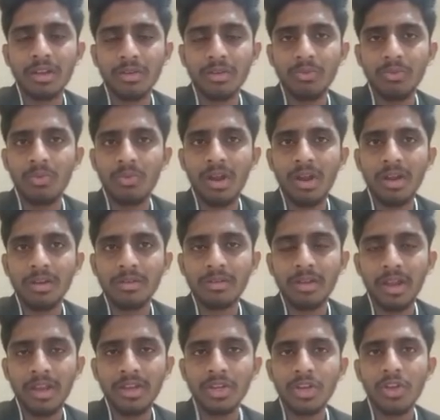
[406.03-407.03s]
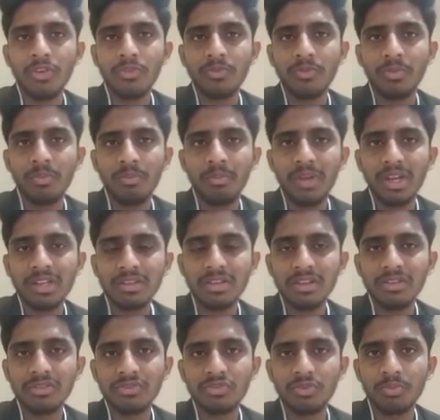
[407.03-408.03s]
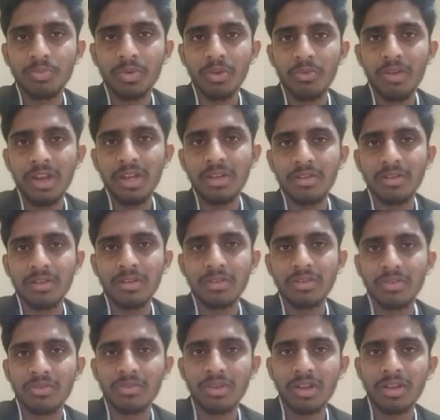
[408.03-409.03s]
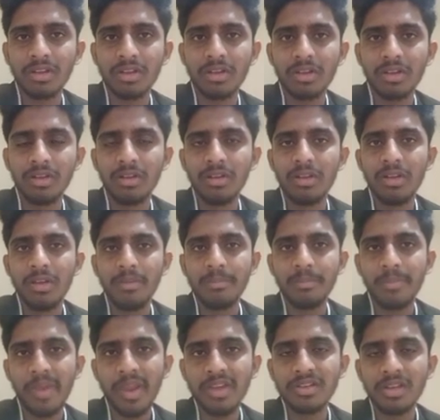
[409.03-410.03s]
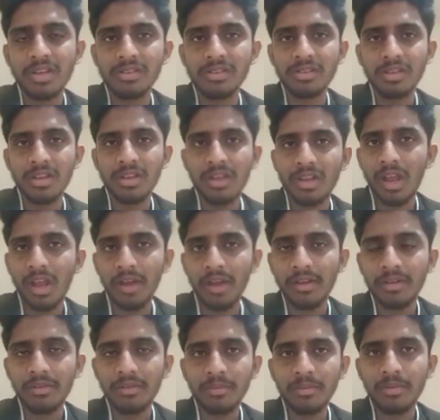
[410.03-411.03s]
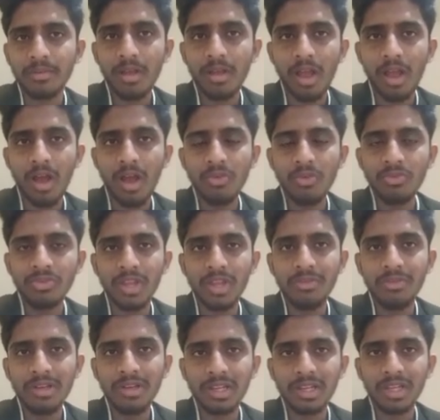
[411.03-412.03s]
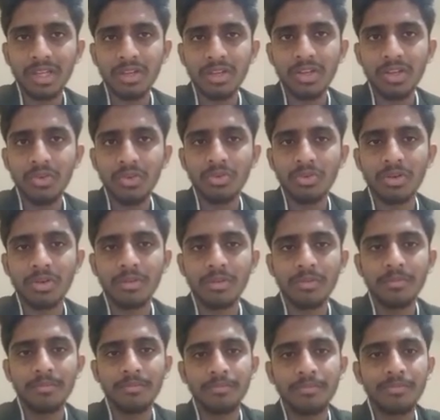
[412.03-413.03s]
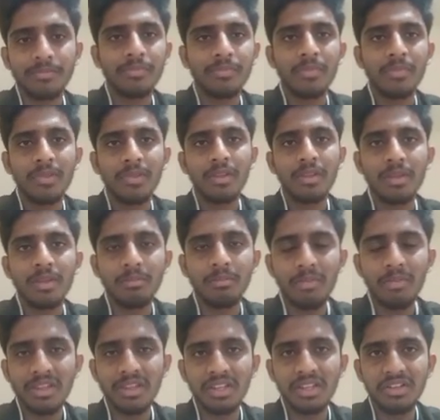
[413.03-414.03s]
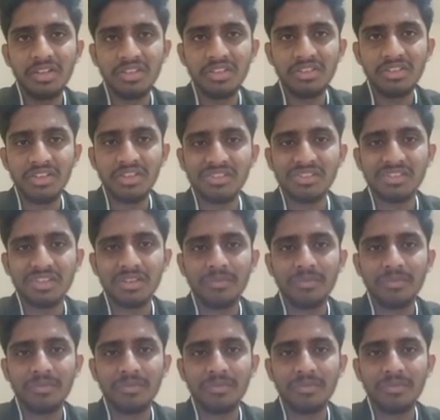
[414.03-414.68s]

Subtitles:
what kind of medicines to provide to patients and how they will cure by the disease.